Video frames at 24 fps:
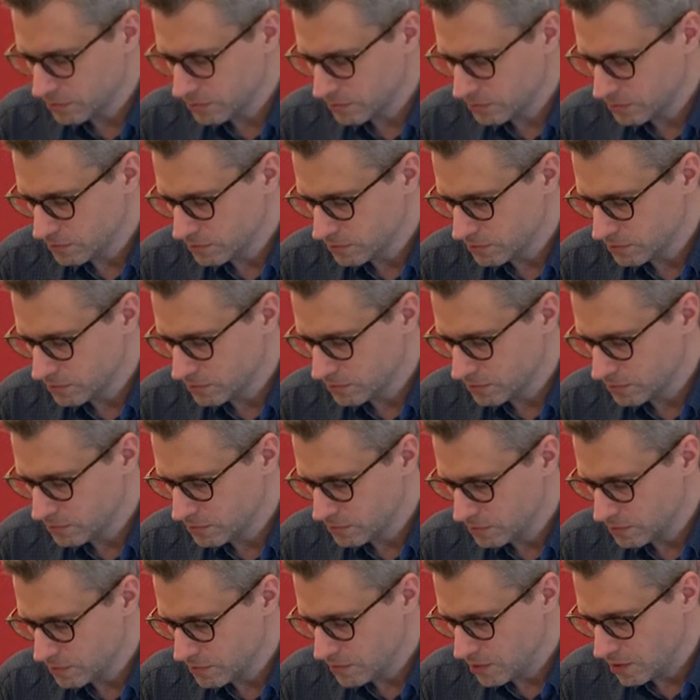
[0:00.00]

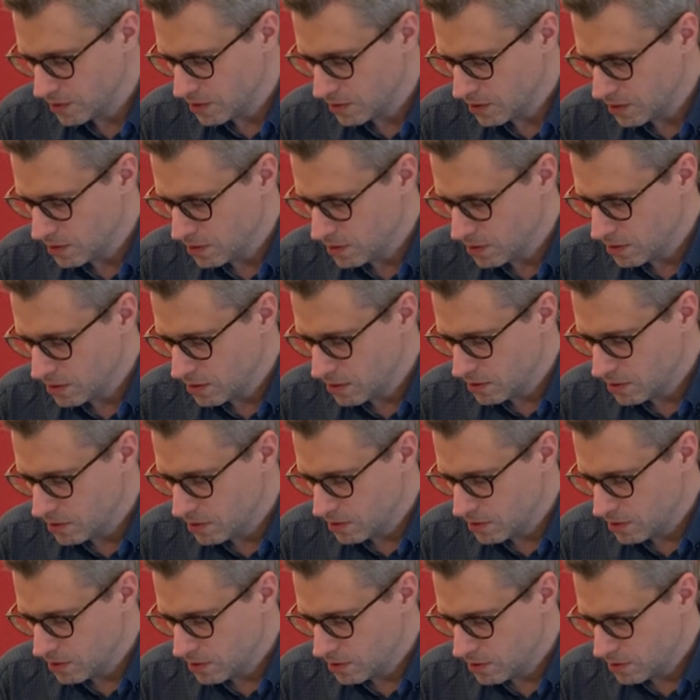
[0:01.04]

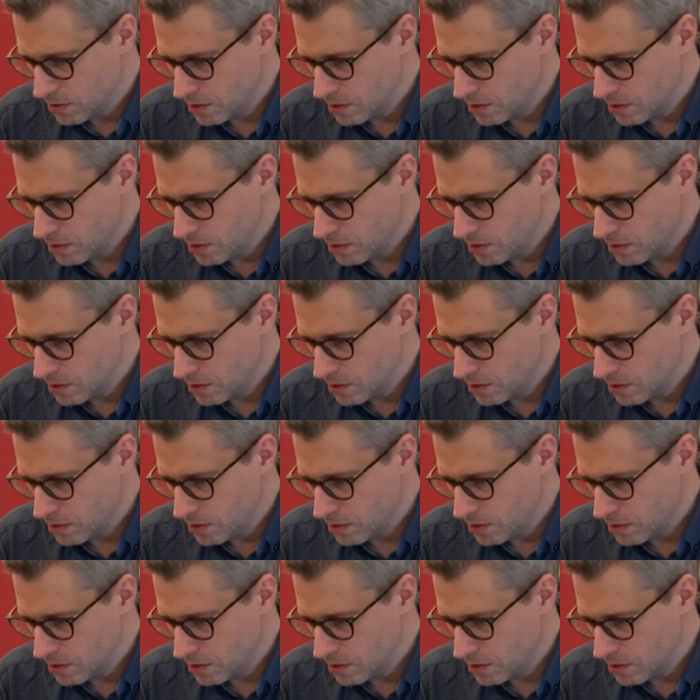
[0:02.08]
(silence)